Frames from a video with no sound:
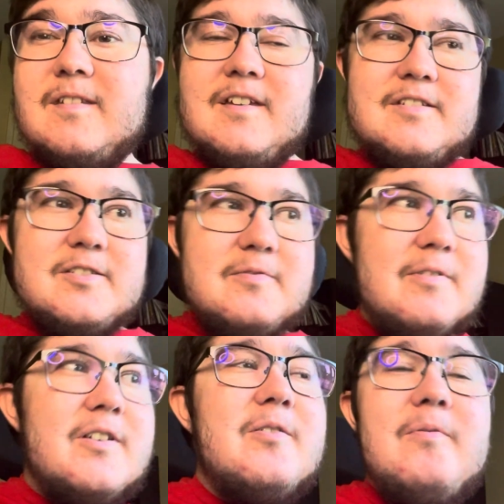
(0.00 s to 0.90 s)
Guess you
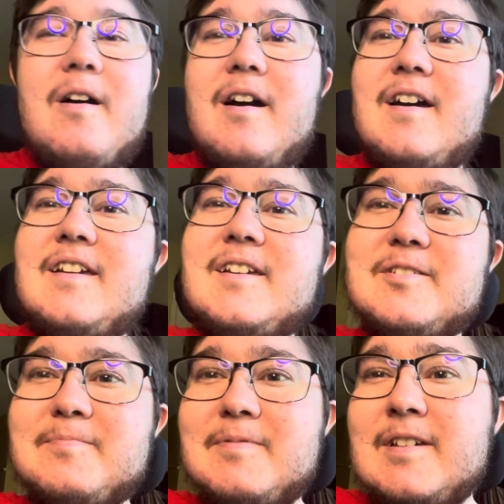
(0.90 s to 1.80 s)
want to know why? I
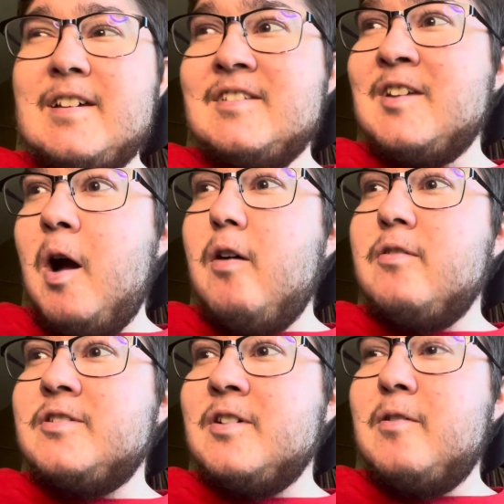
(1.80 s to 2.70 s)
guess because
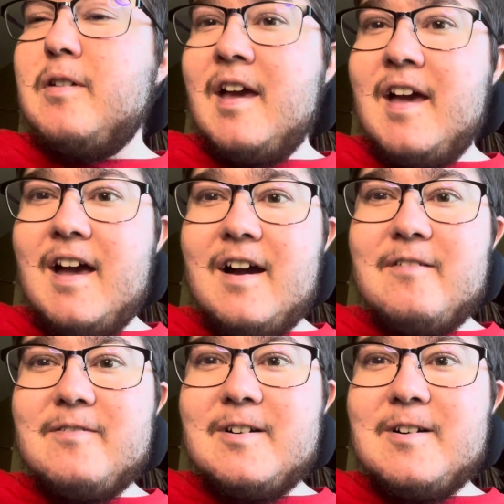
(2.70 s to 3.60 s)
y'all don't
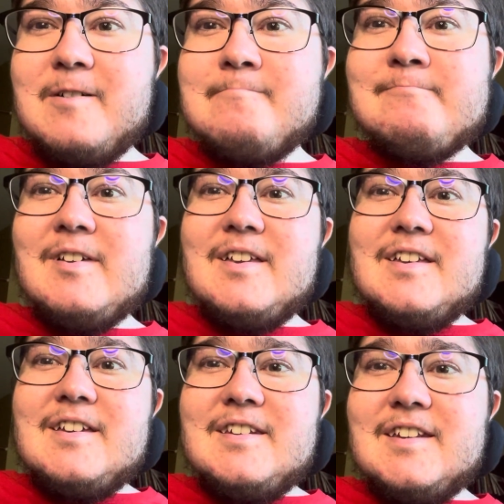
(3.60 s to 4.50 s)
have
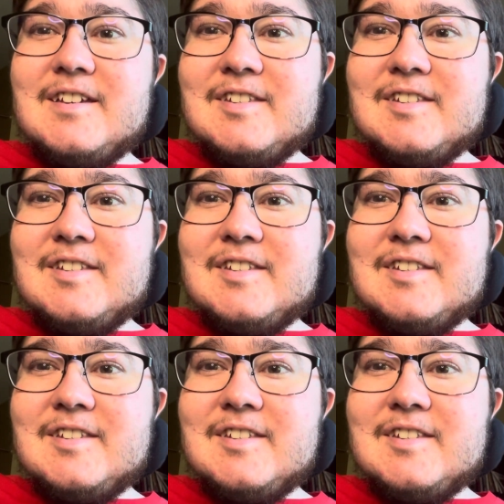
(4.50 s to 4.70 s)
Nick